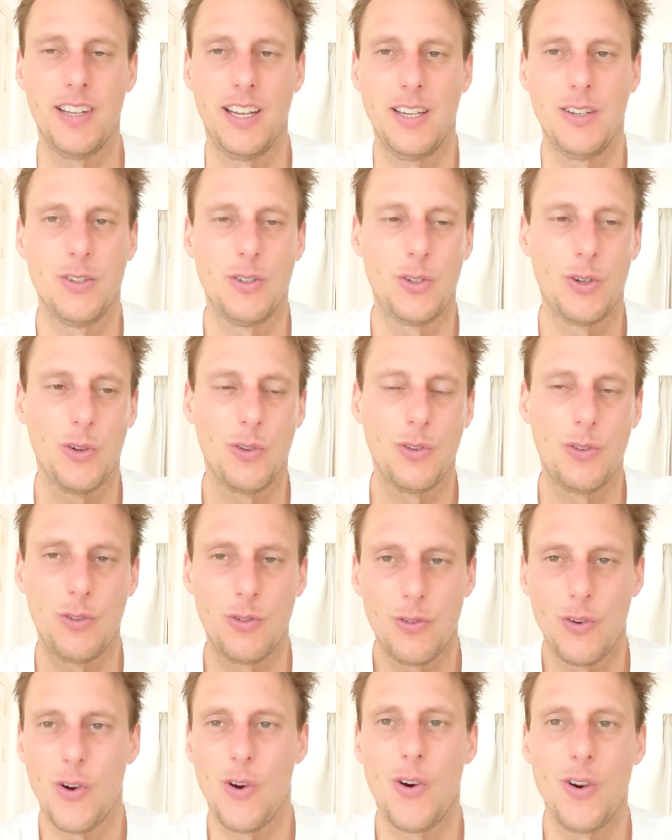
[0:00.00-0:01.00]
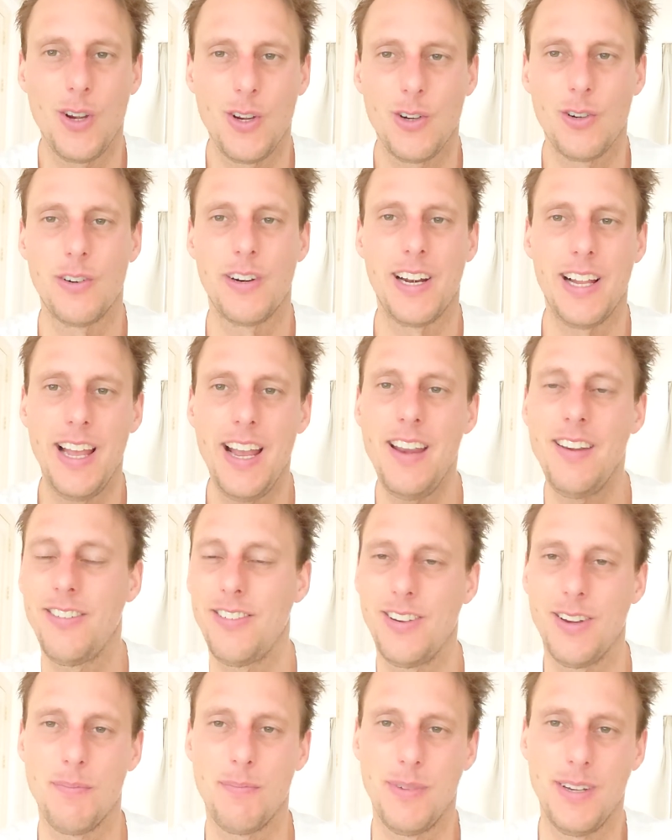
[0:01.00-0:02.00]
then you control your
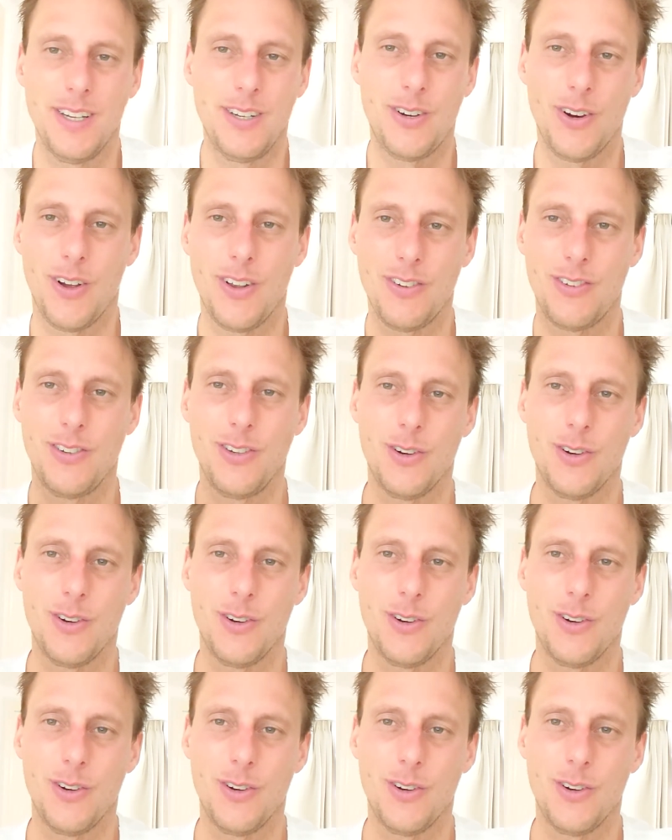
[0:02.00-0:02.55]
relationship because